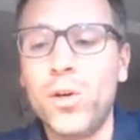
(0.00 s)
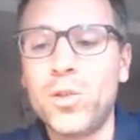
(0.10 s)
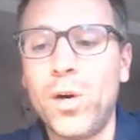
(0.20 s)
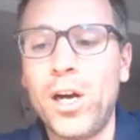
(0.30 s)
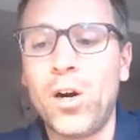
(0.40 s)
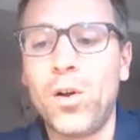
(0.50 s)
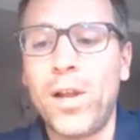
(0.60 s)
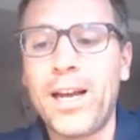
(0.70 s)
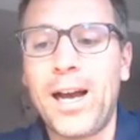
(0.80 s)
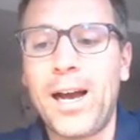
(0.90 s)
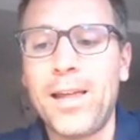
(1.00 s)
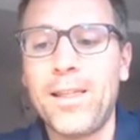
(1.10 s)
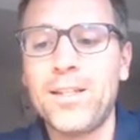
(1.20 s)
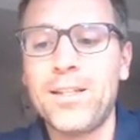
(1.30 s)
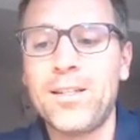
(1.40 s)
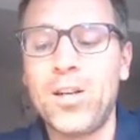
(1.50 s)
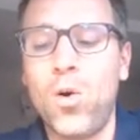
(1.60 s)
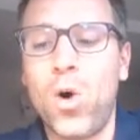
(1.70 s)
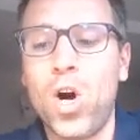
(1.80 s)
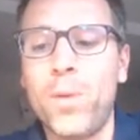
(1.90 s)
as well, like, this is
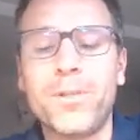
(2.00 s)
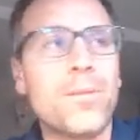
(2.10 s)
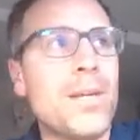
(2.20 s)
no harm to